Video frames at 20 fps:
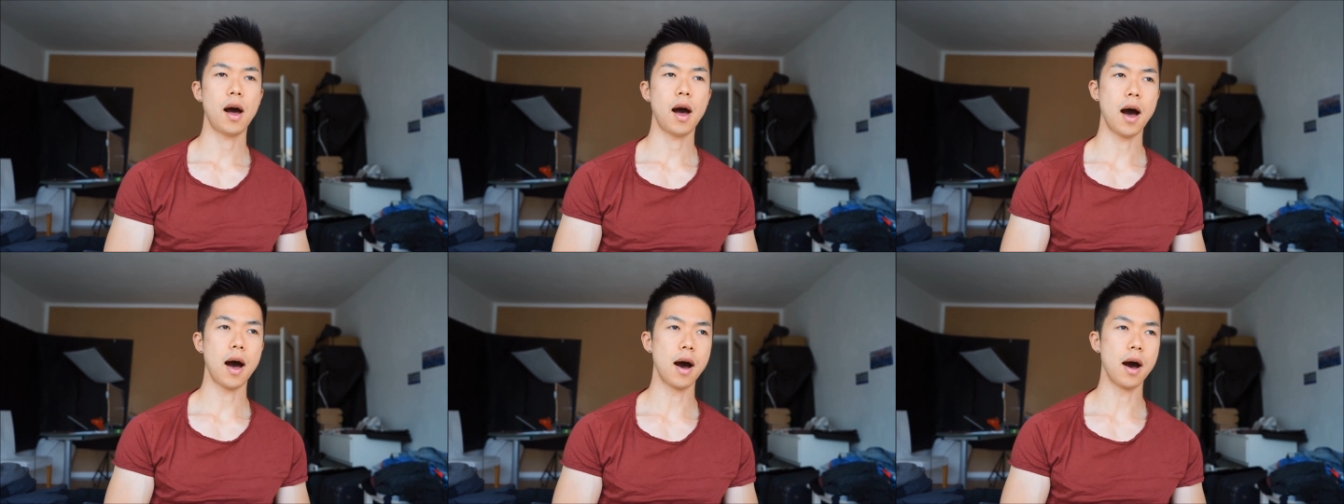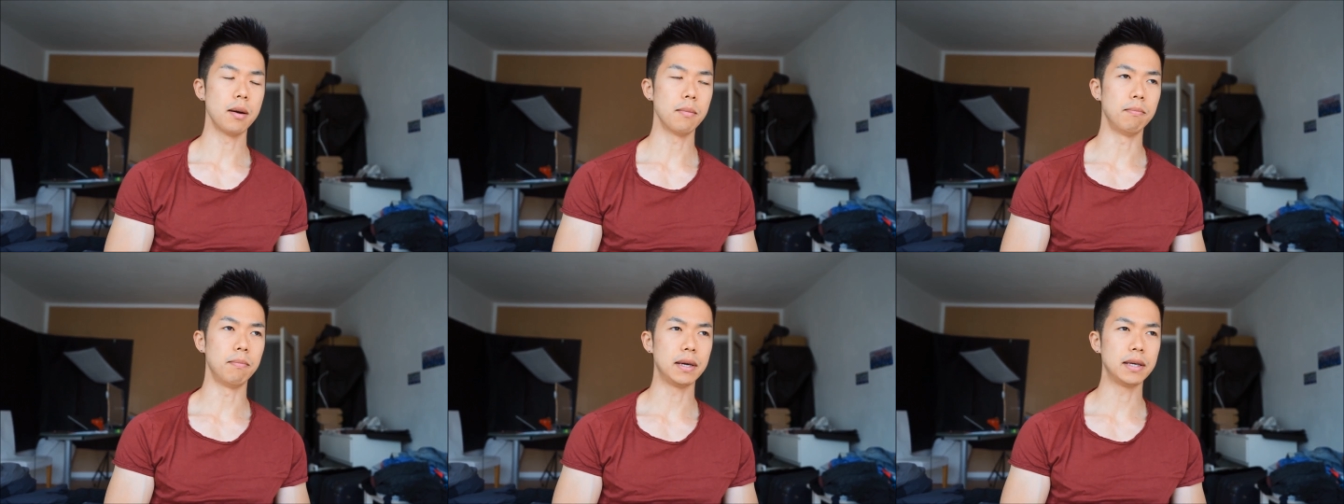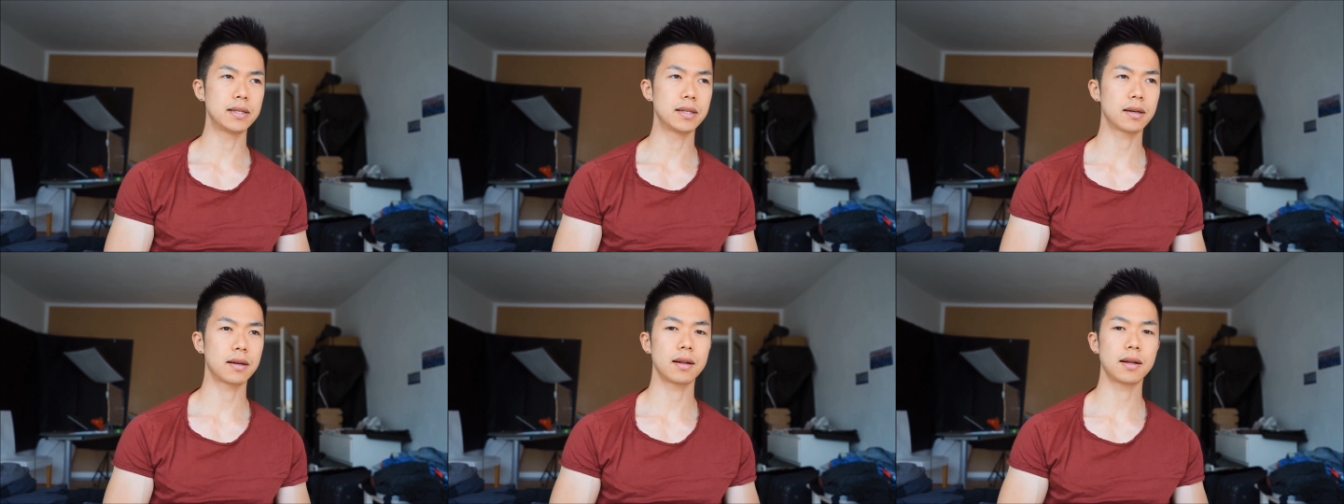Um,
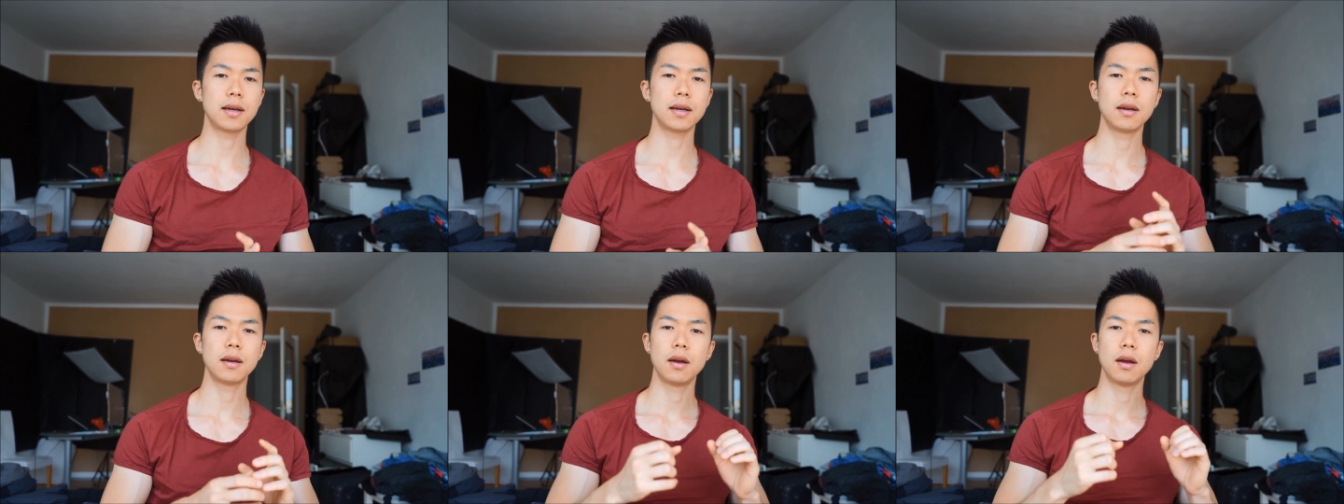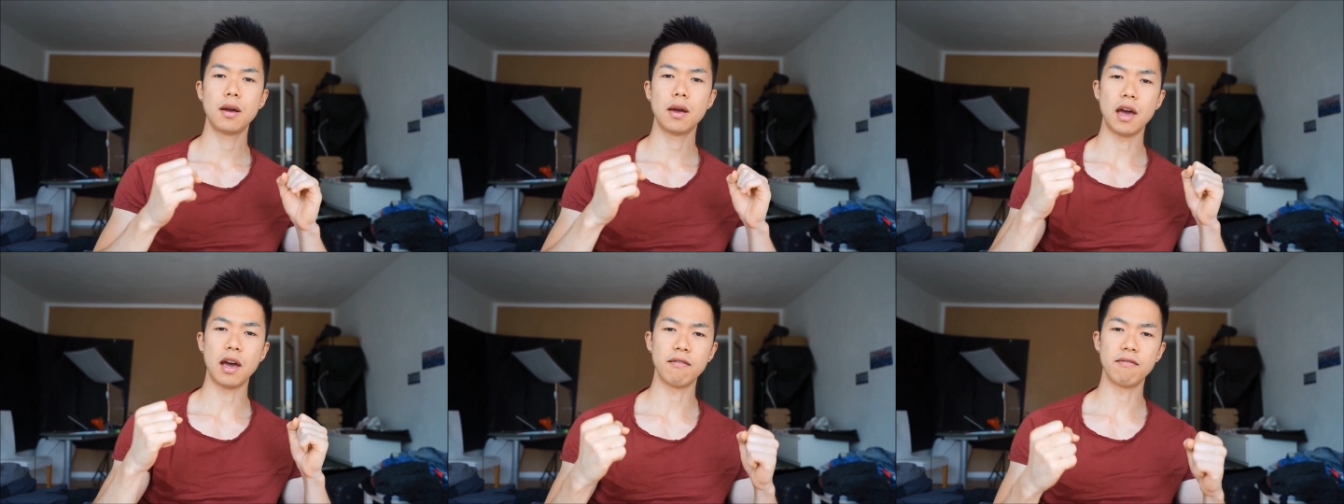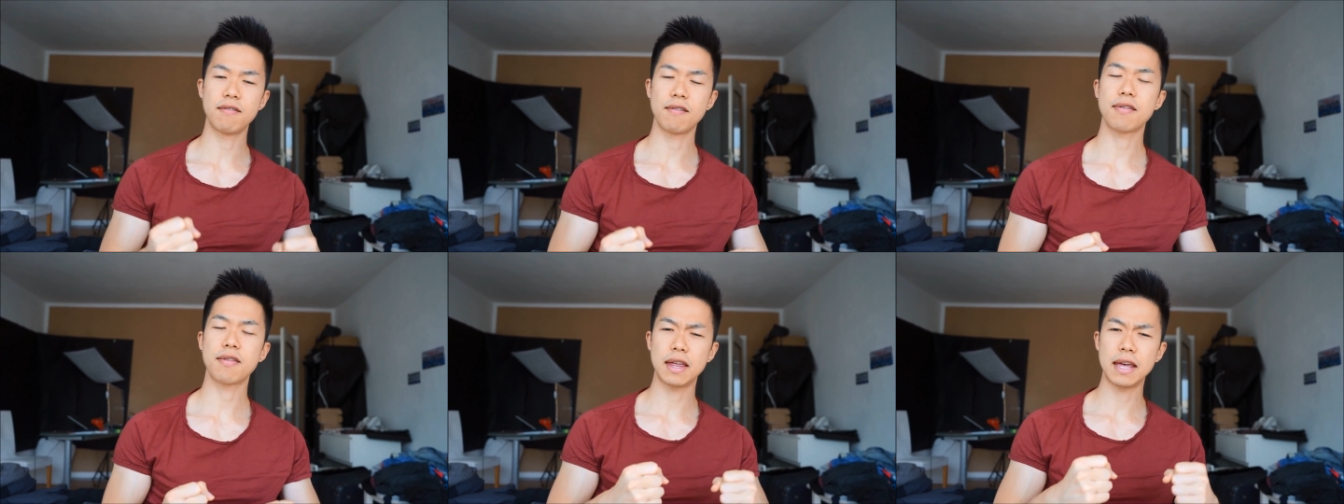basically,
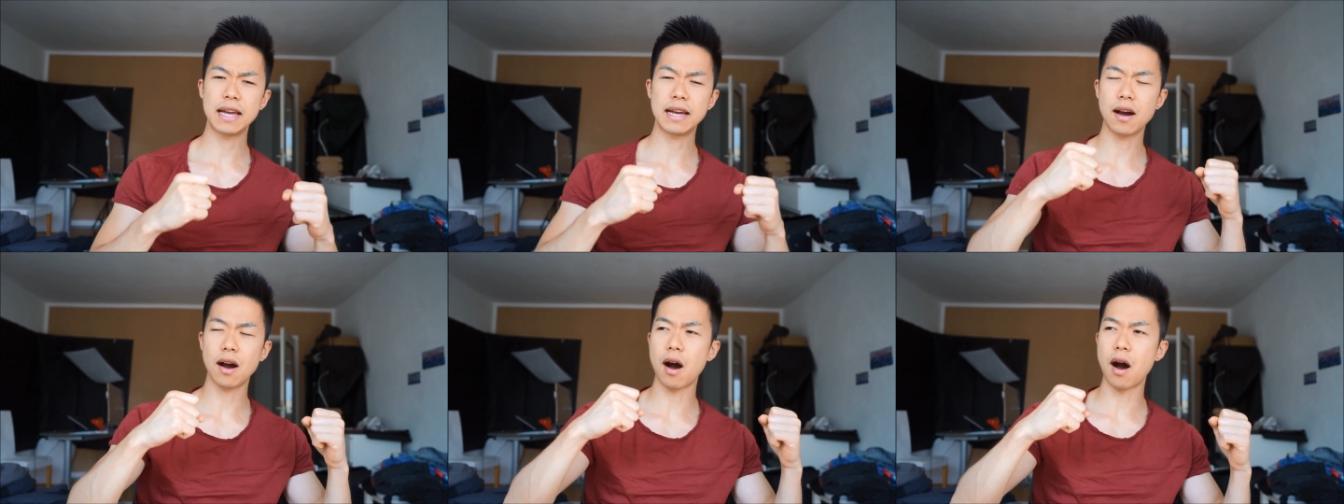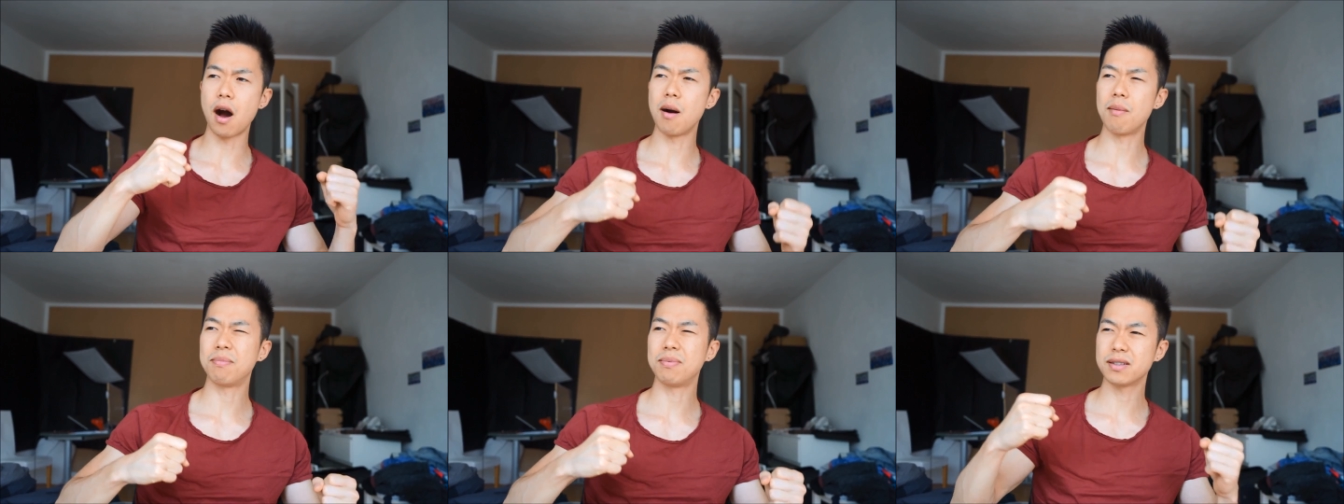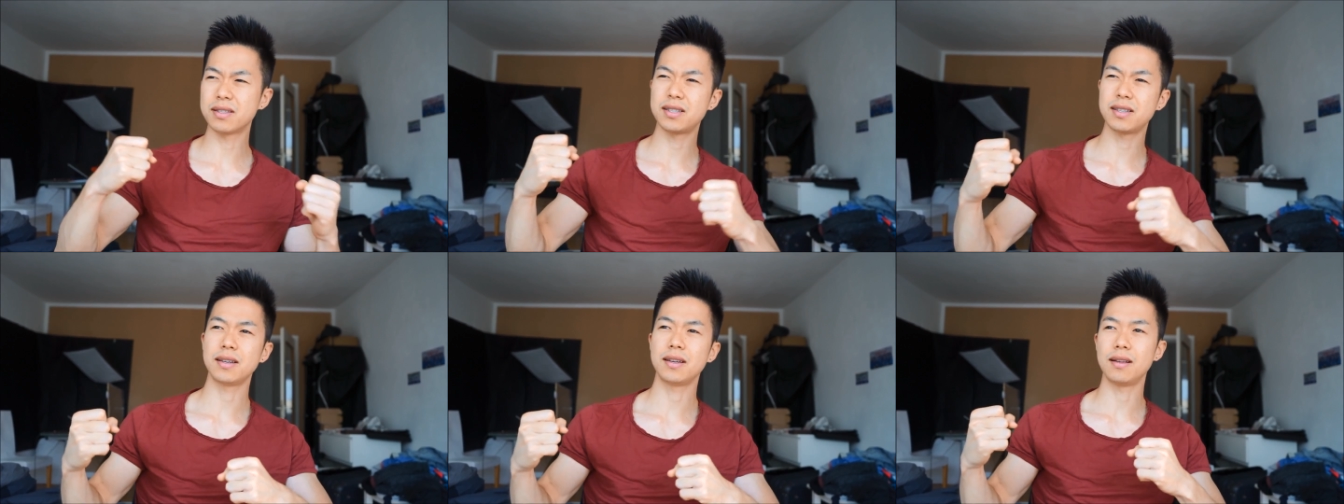everything
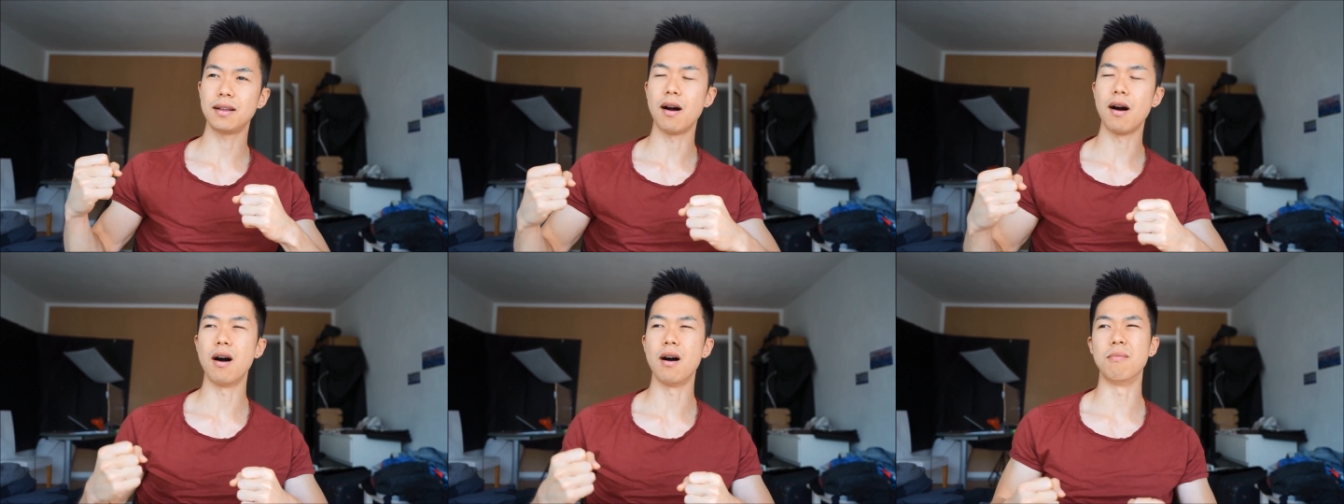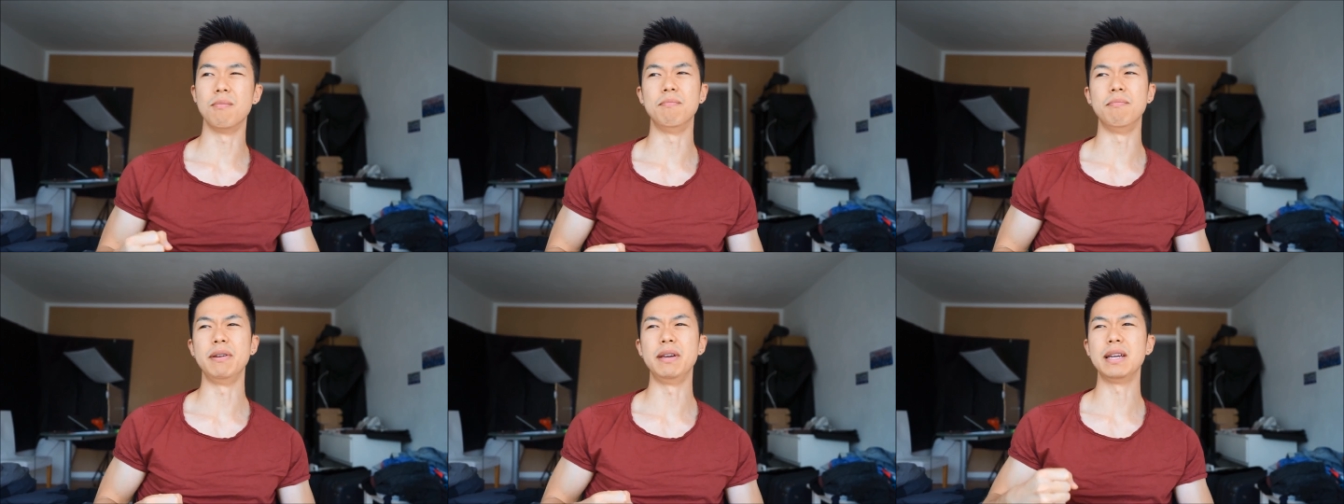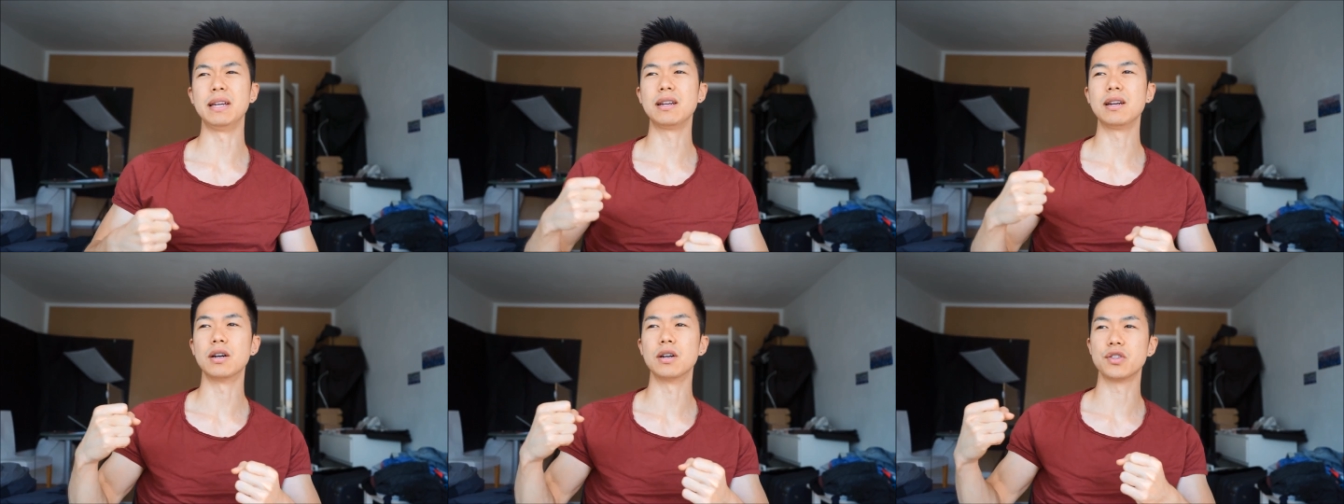opposite of
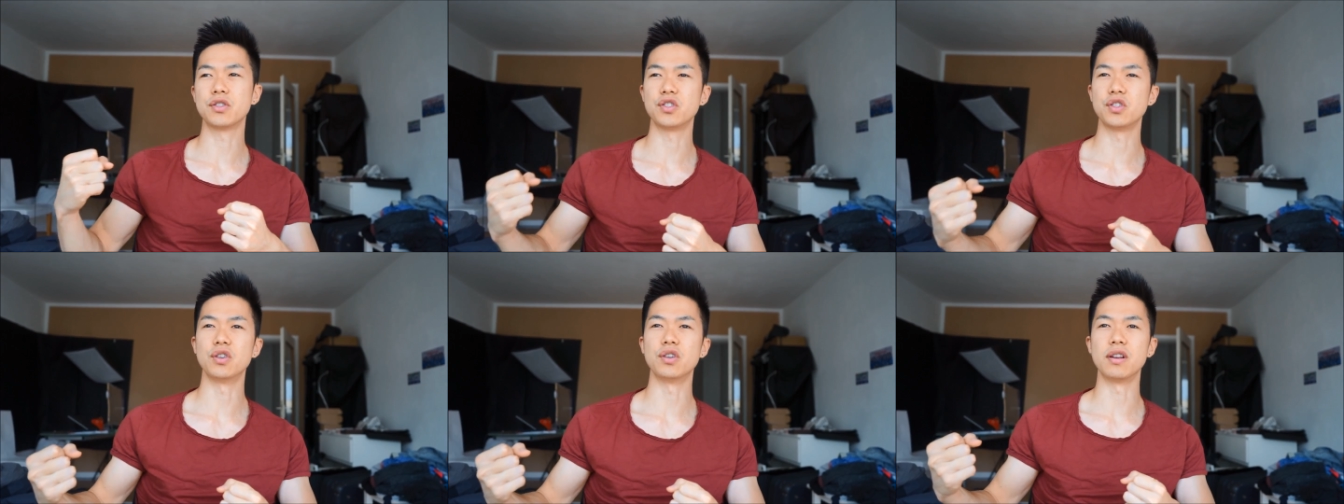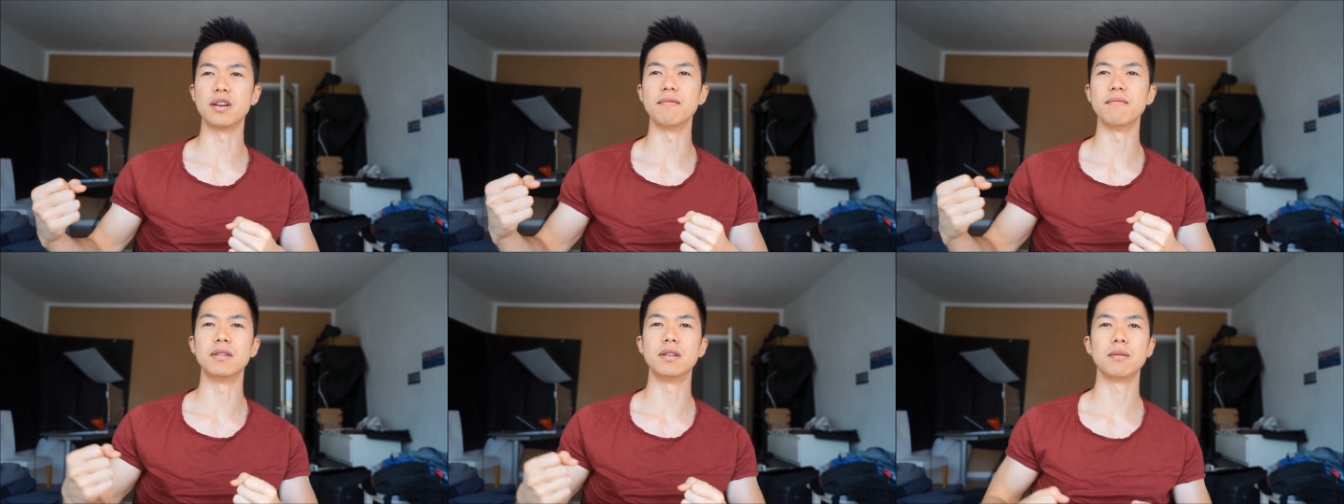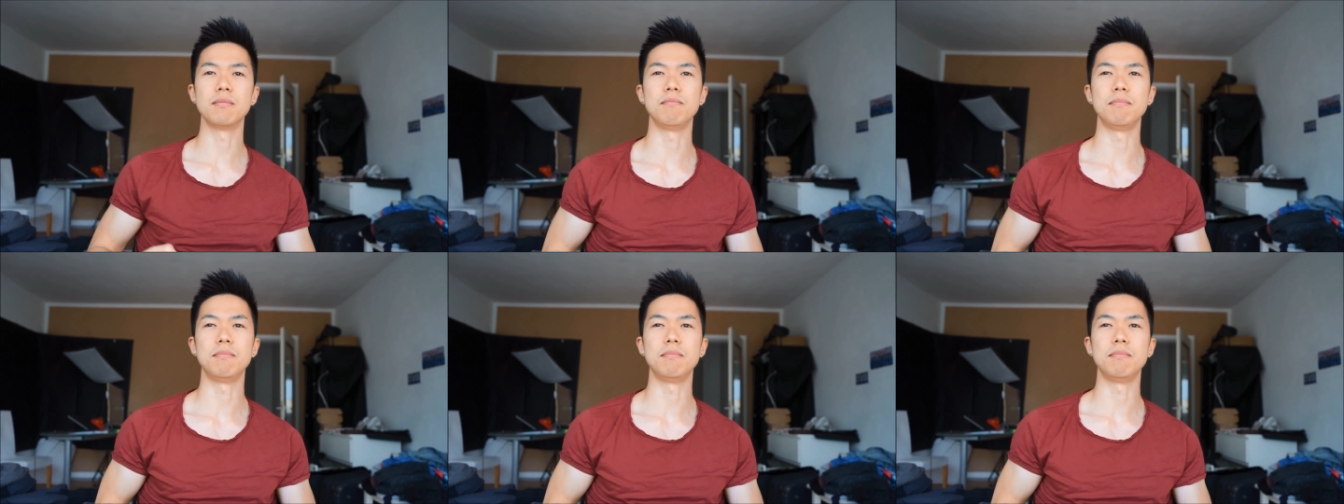being assertive,